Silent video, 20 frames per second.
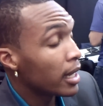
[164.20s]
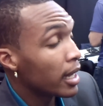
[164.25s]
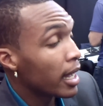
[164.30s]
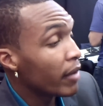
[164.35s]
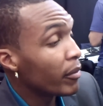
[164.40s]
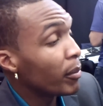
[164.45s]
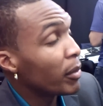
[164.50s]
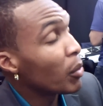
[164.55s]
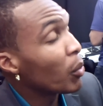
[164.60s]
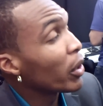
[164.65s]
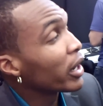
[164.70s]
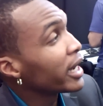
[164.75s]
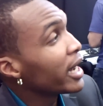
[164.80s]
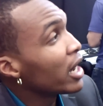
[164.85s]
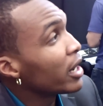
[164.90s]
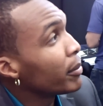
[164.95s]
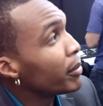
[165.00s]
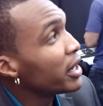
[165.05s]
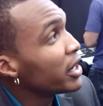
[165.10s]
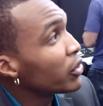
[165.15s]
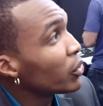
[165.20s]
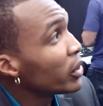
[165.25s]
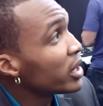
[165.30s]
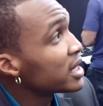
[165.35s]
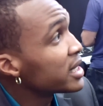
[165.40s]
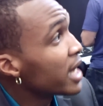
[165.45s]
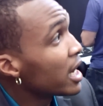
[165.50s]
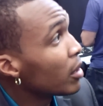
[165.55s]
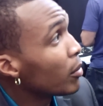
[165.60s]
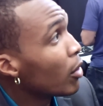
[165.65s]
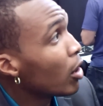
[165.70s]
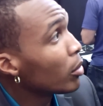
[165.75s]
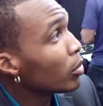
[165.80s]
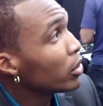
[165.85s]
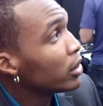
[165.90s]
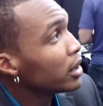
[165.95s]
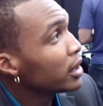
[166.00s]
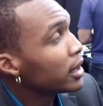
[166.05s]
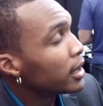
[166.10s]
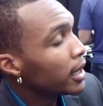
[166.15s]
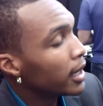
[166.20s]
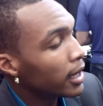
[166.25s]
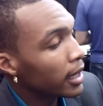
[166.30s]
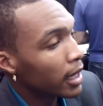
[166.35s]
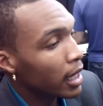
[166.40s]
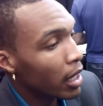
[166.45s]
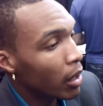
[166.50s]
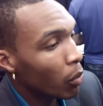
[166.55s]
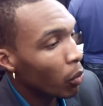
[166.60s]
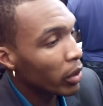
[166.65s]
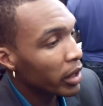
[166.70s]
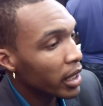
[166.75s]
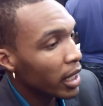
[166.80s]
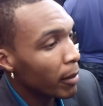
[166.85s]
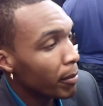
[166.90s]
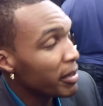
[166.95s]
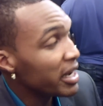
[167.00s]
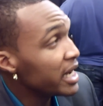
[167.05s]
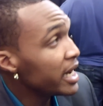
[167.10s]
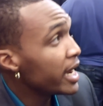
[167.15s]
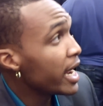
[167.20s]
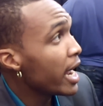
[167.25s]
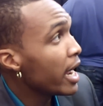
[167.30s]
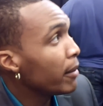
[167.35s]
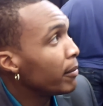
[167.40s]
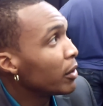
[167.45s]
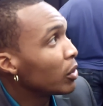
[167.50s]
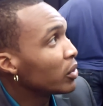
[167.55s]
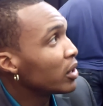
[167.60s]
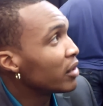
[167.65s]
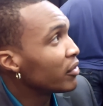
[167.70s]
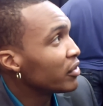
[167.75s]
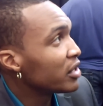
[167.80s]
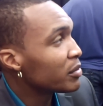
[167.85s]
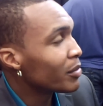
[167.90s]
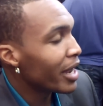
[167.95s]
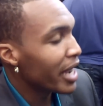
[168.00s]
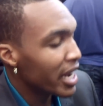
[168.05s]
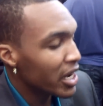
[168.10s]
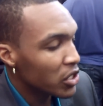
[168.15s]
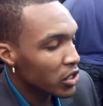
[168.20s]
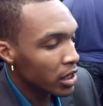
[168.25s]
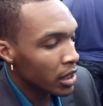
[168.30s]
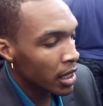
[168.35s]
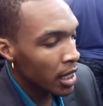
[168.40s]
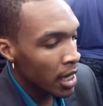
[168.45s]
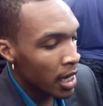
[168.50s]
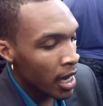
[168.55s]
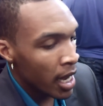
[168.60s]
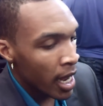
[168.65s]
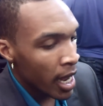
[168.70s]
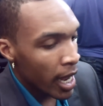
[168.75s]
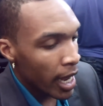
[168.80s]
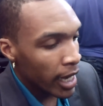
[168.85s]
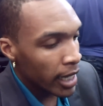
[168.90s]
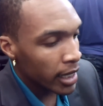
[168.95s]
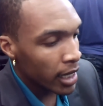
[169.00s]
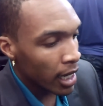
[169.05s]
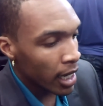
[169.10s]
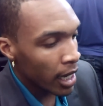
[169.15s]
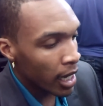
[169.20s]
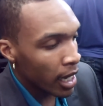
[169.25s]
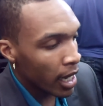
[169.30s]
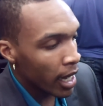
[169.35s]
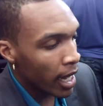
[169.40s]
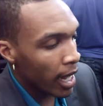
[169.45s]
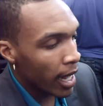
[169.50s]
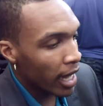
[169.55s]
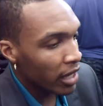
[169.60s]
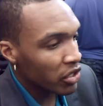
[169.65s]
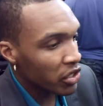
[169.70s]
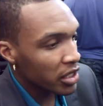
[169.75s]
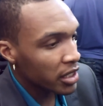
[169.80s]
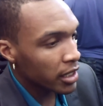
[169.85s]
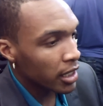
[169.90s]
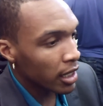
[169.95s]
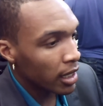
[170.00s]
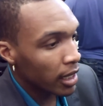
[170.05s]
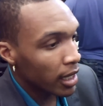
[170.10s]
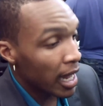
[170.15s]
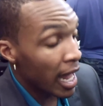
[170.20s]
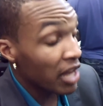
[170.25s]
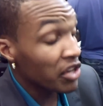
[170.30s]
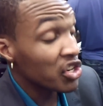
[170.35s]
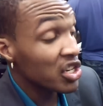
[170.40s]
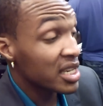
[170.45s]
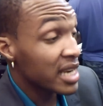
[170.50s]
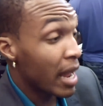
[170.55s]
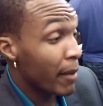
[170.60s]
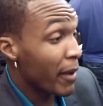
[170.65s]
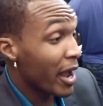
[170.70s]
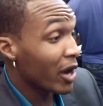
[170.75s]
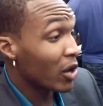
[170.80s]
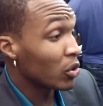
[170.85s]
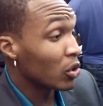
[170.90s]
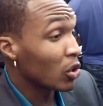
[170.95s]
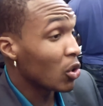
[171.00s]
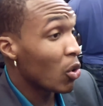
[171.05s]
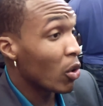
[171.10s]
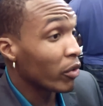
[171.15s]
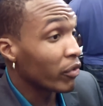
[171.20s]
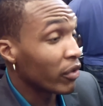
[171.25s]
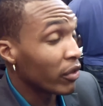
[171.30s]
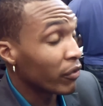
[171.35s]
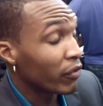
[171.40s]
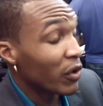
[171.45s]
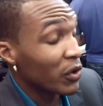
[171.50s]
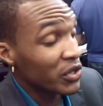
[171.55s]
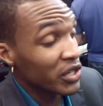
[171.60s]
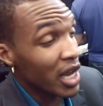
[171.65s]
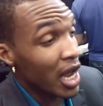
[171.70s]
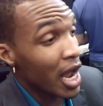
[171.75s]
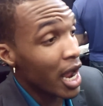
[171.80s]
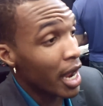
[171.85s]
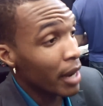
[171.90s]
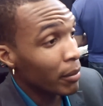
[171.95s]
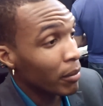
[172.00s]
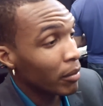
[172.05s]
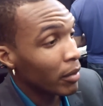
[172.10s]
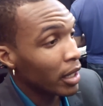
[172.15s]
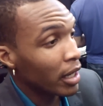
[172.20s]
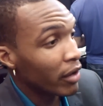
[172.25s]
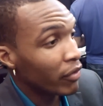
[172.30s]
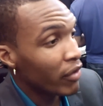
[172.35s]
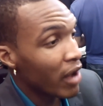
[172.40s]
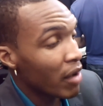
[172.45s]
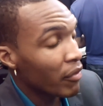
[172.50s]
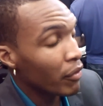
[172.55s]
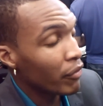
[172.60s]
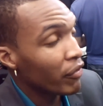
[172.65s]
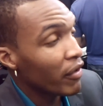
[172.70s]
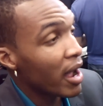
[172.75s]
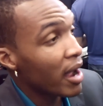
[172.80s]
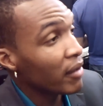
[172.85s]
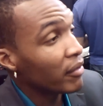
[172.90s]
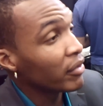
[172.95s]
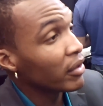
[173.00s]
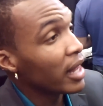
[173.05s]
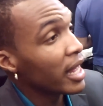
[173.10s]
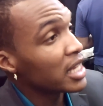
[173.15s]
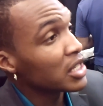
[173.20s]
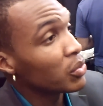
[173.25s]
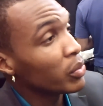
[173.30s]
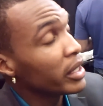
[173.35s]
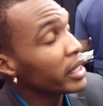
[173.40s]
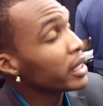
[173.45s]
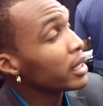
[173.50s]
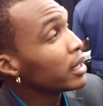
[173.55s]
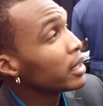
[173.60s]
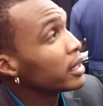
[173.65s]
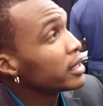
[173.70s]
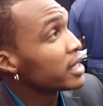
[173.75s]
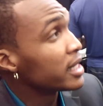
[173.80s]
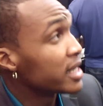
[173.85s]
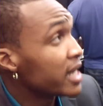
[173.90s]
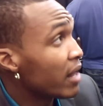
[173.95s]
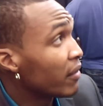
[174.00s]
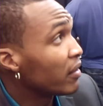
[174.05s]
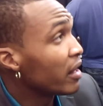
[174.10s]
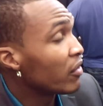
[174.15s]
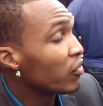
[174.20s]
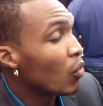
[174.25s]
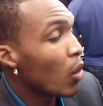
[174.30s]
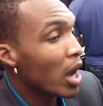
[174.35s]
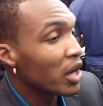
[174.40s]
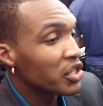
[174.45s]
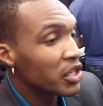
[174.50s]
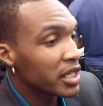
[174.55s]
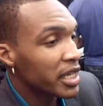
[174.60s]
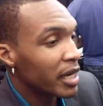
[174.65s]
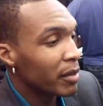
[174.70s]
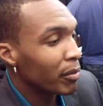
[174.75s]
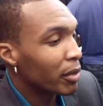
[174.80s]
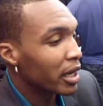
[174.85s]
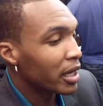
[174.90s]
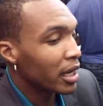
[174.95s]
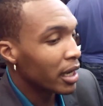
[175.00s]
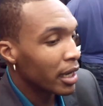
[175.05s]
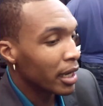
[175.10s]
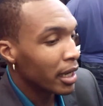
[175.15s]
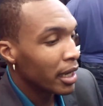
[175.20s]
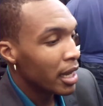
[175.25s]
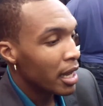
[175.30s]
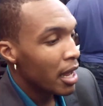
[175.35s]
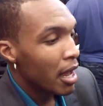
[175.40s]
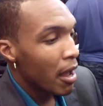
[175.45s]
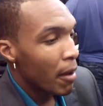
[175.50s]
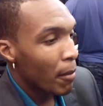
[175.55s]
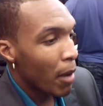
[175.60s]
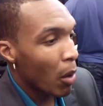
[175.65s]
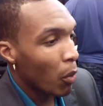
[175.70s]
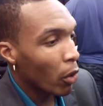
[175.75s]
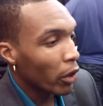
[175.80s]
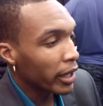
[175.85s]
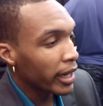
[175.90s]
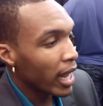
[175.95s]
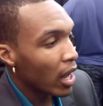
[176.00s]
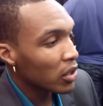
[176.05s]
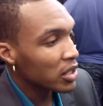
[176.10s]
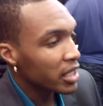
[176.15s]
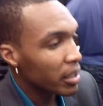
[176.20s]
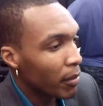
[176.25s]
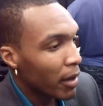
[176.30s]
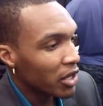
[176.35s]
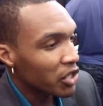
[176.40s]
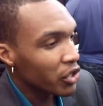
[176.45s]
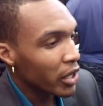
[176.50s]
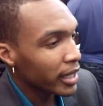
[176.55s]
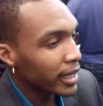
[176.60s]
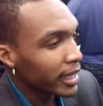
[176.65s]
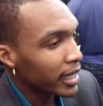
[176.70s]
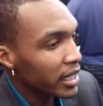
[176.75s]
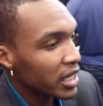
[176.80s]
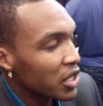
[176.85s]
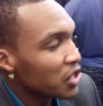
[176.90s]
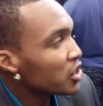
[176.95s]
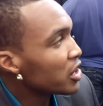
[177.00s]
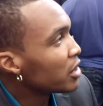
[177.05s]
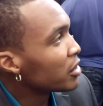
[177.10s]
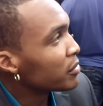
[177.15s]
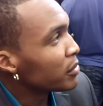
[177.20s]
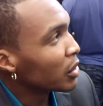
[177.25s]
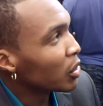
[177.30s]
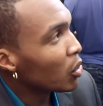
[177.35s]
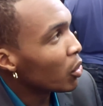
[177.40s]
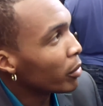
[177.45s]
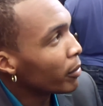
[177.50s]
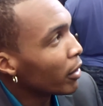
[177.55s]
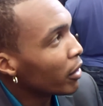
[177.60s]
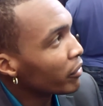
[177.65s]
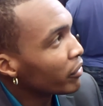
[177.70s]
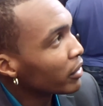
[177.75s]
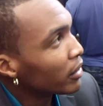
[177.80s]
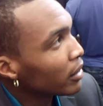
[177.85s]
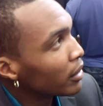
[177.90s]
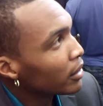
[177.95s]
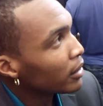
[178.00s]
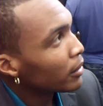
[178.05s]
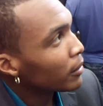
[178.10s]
I've been working out at P3 in Santa Barbara with BDA. Philadelphia's my agent. And I just got back on the court for the first time, 5-on-5, last week since I left Washington. But my workouts and my strength and conditioning have been going perfect.